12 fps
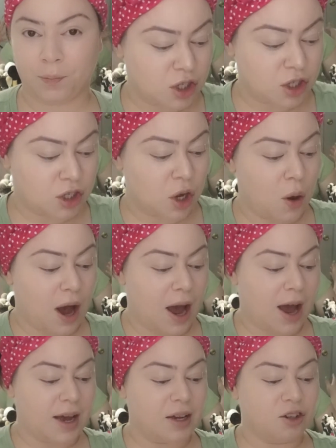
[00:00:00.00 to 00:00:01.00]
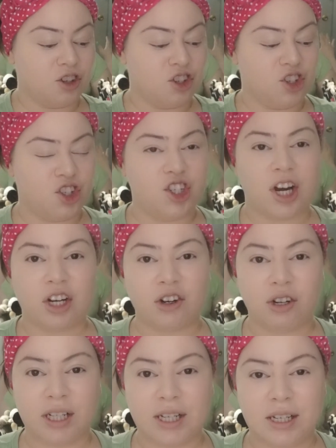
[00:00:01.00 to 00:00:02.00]
So I
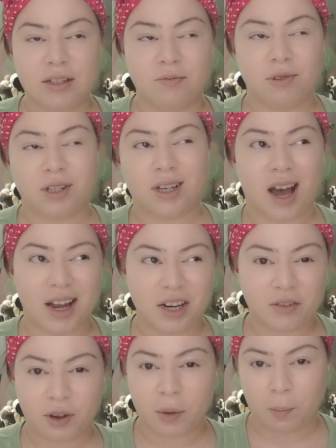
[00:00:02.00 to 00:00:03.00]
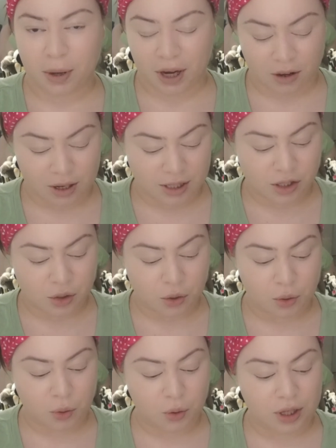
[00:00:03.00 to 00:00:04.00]
generally kind of compared it
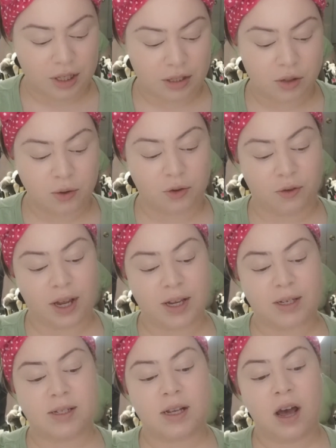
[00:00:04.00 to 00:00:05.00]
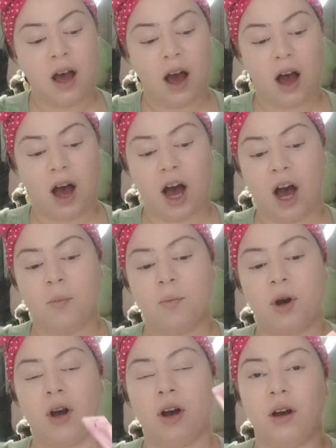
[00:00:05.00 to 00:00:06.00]
to the Too Faced
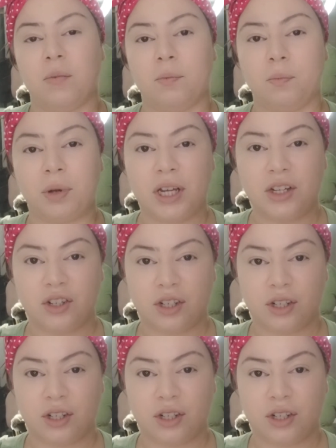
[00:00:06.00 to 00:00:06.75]
peach